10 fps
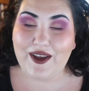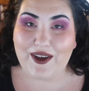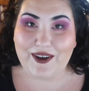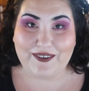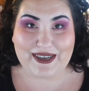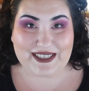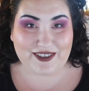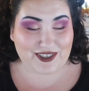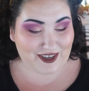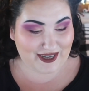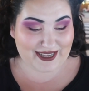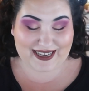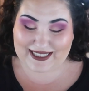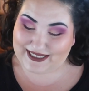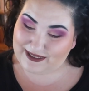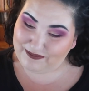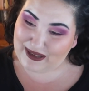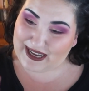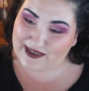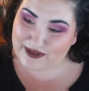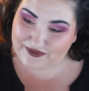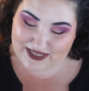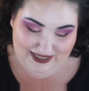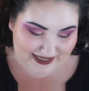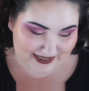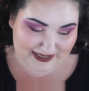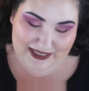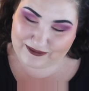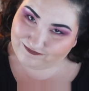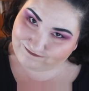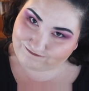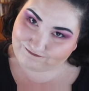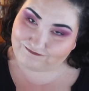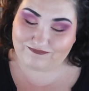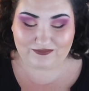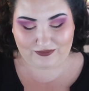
Alright, so starting at the bottom of this list, hmm,